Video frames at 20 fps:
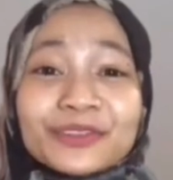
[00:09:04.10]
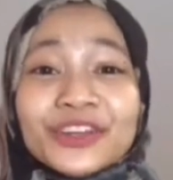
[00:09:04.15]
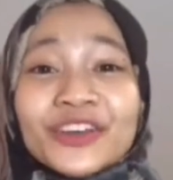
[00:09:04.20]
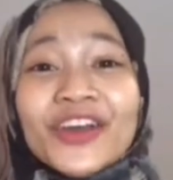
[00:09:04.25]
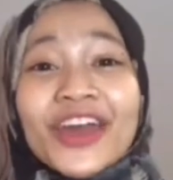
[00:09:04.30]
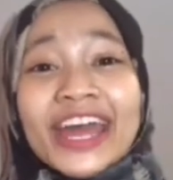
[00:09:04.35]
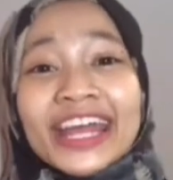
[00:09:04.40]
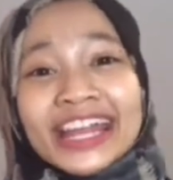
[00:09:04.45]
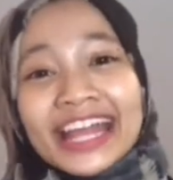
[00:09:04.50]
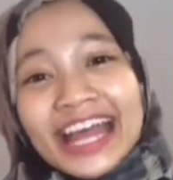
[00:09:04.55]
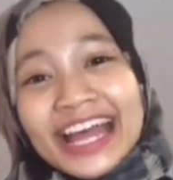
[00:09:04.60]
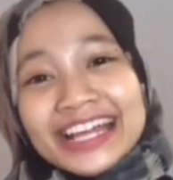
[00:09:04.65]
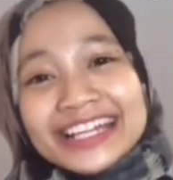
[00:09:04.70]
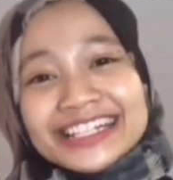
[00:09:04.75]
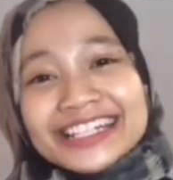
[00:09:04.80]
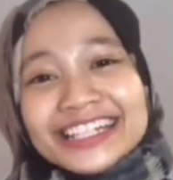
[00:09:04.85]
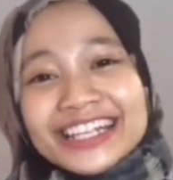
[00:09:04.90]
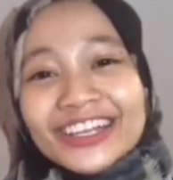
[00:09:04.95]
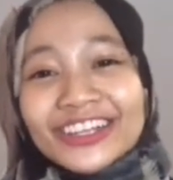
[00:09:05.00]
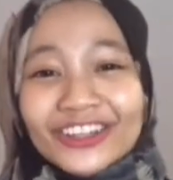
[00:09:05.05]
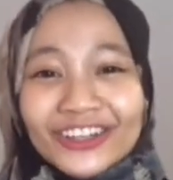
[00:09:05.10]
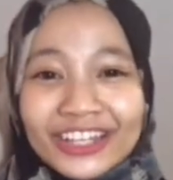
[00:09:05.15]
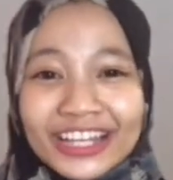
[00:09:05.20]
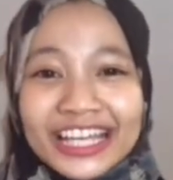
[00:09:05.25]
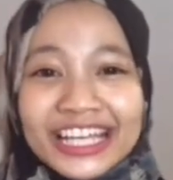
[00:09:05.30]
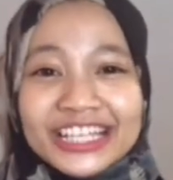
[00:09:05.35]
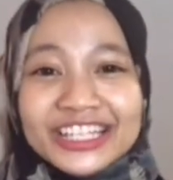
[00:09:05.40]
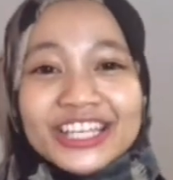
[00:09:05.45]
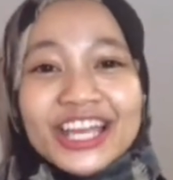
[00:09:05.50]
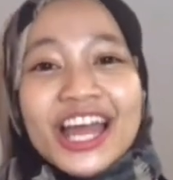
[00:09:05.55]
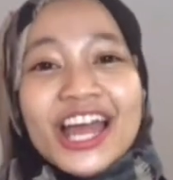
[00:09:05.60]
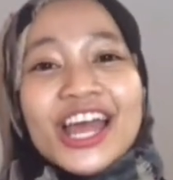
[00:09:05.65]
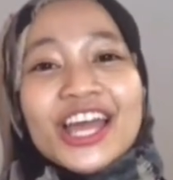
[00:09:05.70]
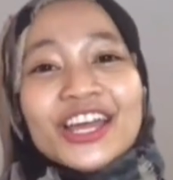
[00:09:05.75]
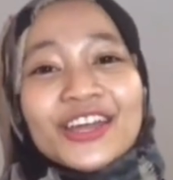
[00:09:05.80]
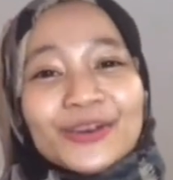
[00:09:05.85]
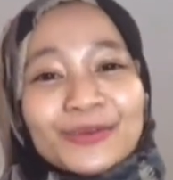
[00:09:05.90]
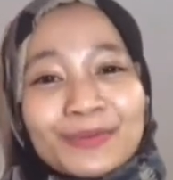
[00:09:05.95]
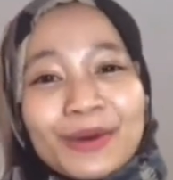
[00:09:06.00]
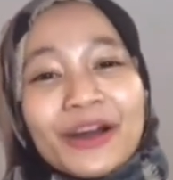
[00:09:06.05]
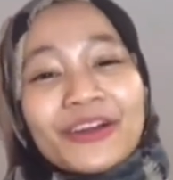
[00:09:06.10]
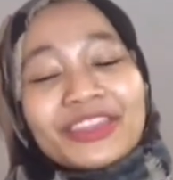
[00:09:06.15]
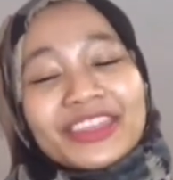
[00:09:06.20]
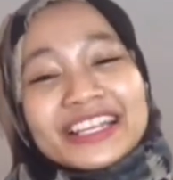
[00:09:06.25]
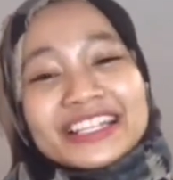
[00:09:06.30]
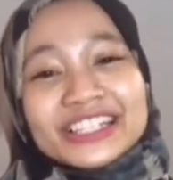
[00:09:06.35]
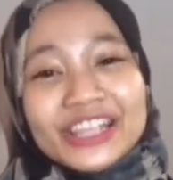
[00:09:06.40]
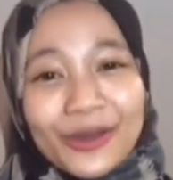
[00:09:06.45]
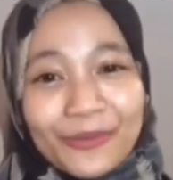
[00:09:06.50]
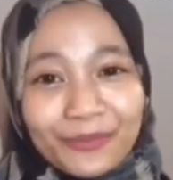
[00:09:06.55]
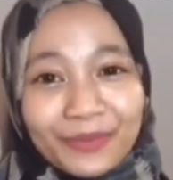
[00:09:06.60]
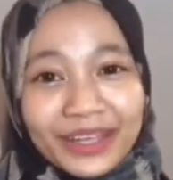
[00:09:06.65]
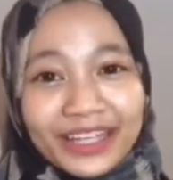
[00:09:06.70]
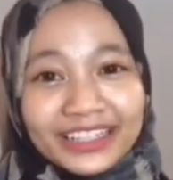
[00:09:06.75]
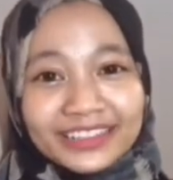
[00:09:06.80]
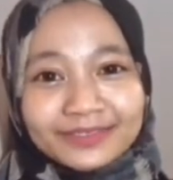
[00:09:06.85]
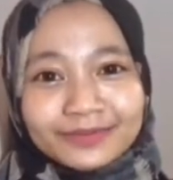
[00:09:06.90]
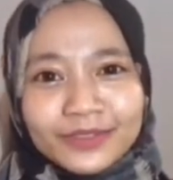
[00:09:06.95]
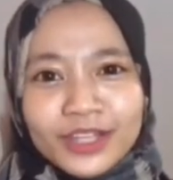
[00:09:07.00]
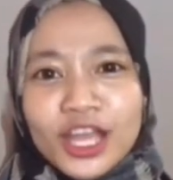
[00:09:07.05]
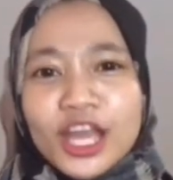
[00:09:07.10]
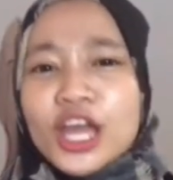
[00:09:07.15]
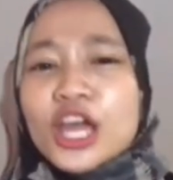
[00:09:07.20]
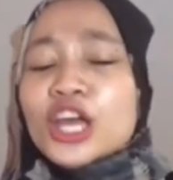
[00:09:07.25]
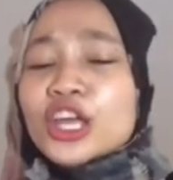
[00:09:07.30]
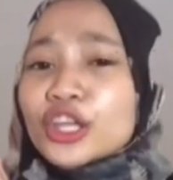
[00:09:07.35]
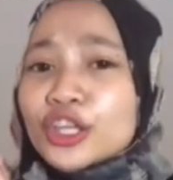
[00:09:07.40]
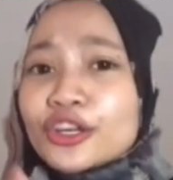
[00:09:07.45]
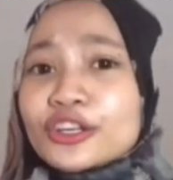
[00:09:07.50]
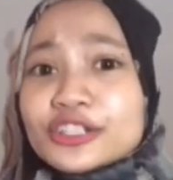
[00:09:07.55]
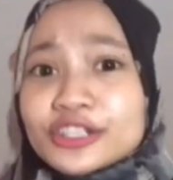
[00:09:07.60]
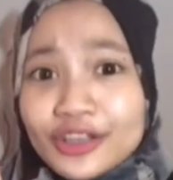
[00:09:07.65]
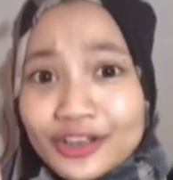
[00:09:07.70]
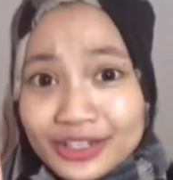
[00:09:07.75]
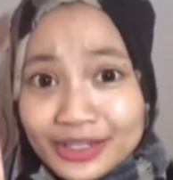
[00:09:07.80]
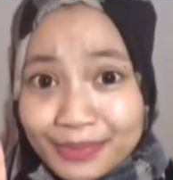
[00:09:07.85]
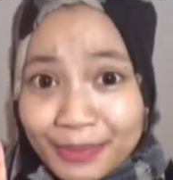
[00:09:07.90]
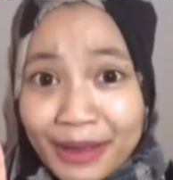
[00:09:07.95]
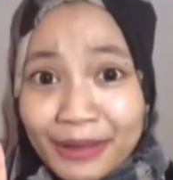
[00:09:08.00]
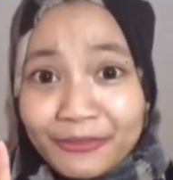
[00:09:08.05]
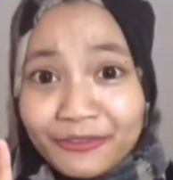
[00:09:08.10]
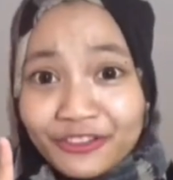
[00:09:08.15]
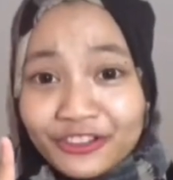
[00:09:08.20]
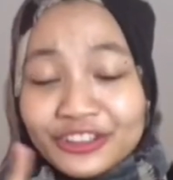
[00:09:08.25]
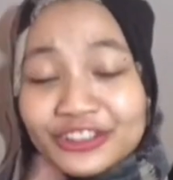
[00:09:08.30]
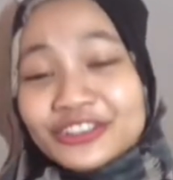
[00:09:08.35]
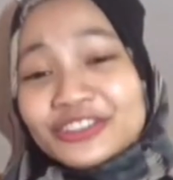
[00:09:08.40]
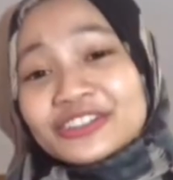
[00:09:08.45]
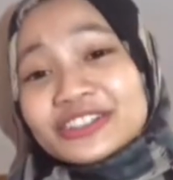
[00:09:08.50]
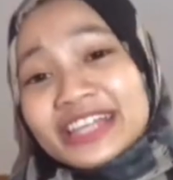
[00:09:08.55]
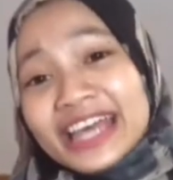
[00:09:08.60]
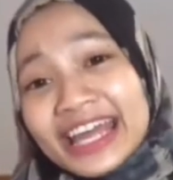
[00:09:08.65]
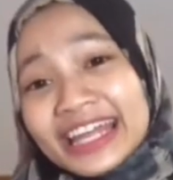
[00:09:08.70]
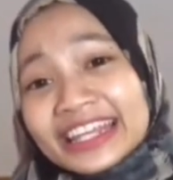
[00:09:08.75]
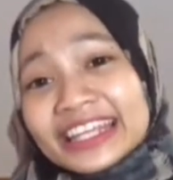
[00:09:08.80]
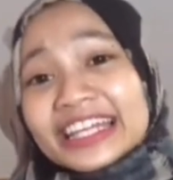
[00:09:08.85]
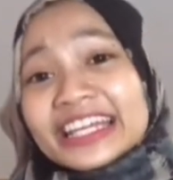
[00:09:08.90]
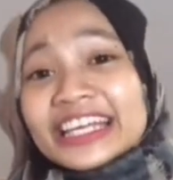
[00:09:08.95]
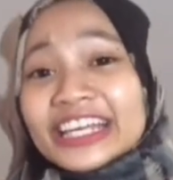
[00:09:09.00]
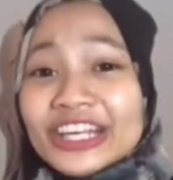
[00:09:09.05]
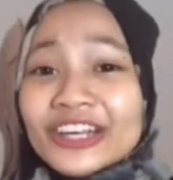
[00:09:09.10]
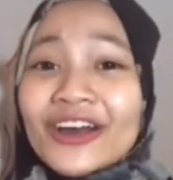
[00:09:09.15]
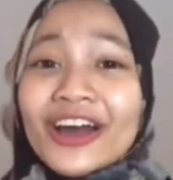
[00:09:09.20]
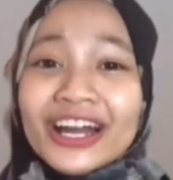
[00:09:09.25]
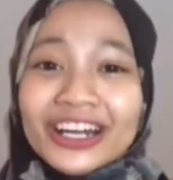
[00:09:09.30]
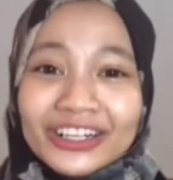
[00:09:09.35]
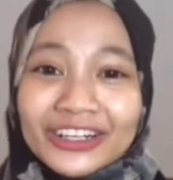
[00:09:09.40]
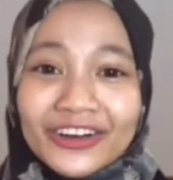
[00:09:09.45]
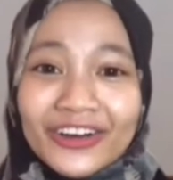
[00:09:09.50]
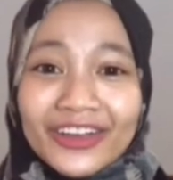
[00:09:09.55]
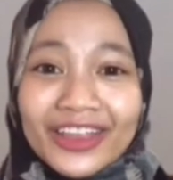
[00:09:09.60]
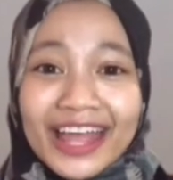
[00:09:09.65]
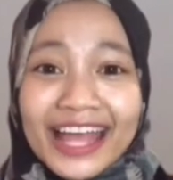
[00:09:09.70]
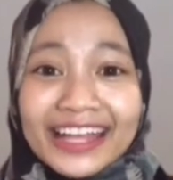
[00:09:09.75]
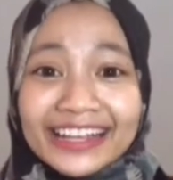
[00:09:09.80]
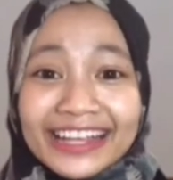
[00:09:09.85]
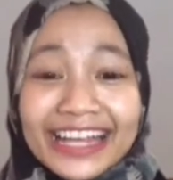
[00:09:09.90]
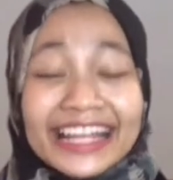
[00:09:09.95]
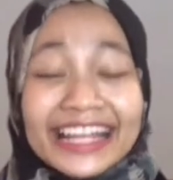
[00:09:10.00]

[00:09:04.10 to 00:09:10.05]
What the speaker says: enhance your knowledge about this topic. Use your smartphone to scan the QR code. Then,